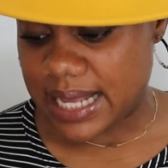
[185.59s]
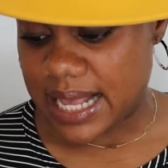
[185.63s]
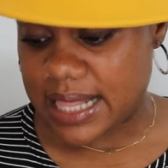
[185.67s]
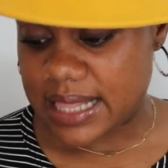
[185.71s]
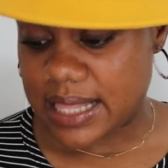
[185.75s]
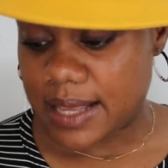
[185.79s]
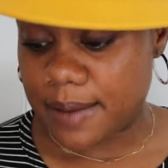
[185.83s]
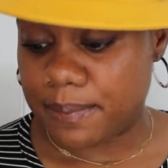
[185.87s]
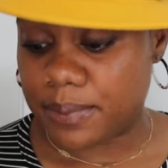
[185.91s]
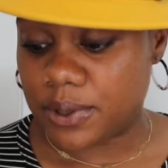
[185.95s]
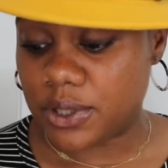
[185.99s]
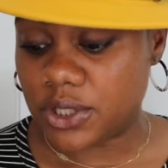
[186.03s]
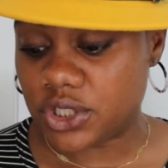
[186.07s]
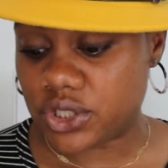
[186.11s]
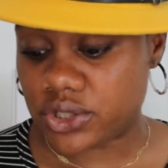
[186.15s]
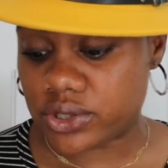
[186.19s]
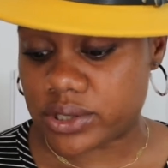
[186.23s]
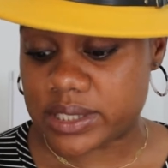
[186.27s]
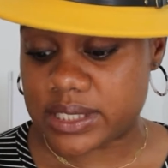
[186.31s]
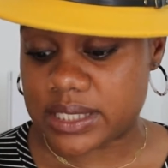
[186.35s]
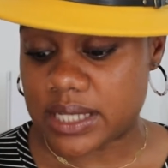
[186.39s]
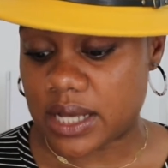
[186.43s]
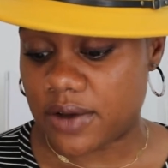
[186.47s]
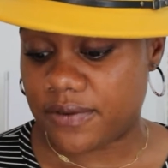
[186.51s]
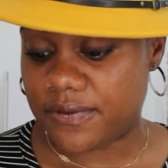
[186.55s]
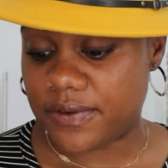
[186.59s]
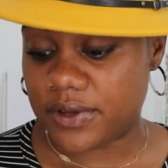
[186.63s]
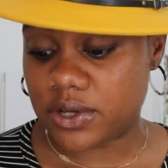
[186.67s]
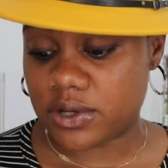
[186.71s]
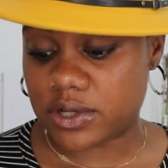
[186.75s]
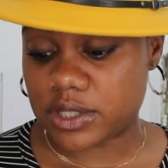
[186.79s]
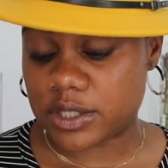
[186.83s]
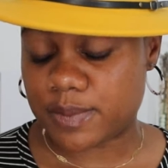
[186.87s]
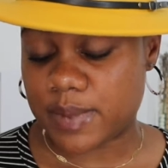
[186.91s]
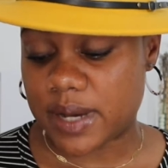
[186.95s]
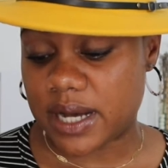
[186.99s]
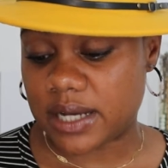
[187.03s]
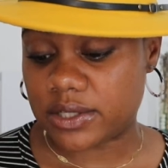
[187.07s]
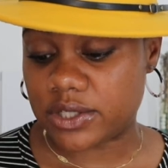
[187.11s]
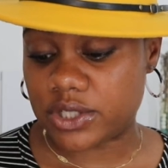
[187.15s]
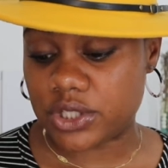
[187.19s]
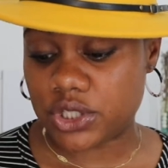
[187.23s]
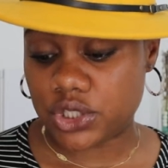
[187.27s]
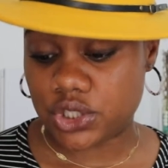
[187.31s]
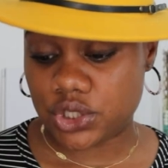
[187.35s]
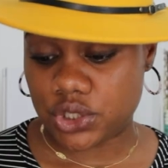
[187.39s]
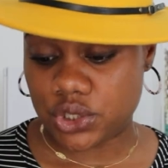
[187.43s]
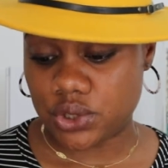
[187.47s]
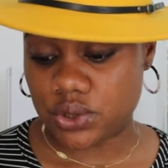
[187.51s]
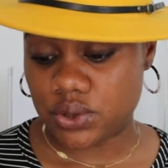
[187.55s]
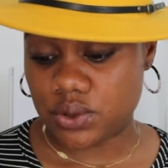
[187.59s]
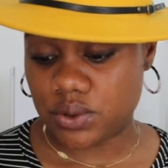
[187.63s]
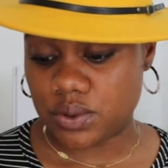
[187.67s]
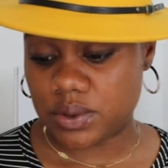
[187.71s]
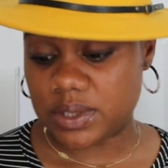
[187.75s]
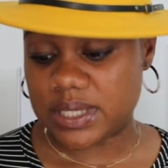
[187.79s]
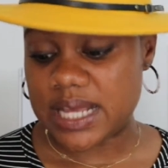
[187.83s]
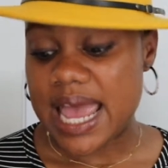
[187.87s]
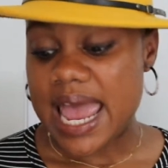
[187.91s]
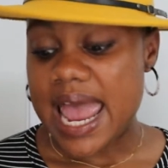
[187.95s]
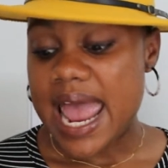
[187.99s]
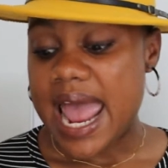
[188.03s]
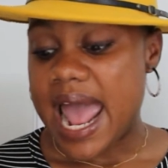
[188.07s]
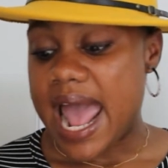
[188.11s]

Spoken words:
and then put yourself in your spouse's shoes.